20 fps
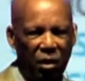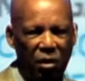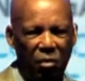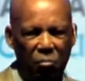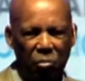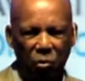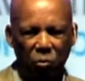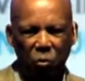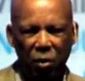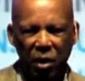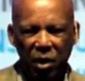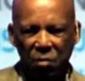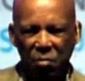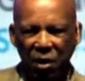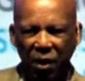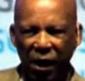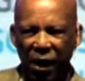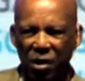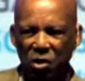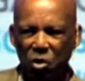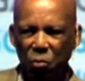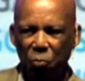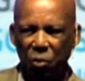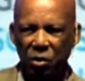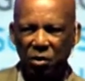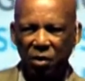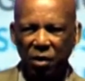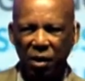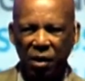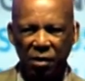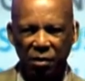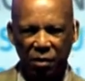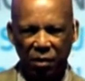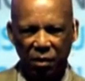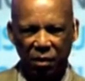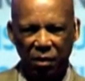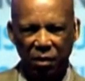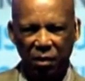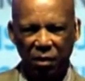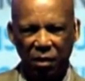But when he began to put together
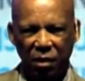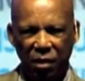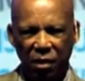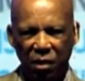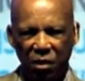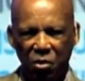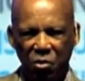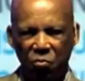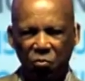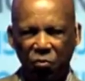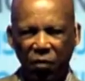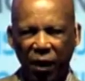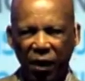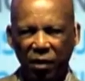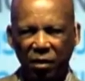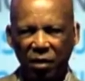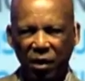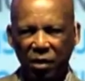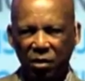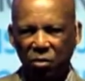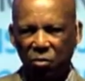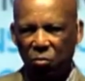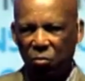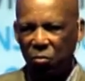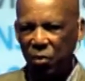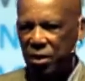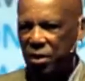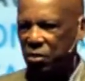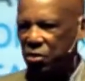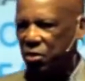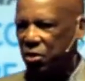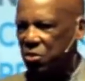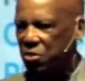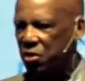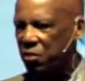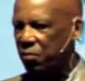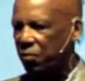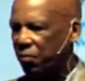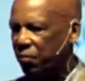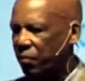the fact that
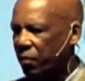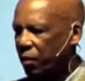racism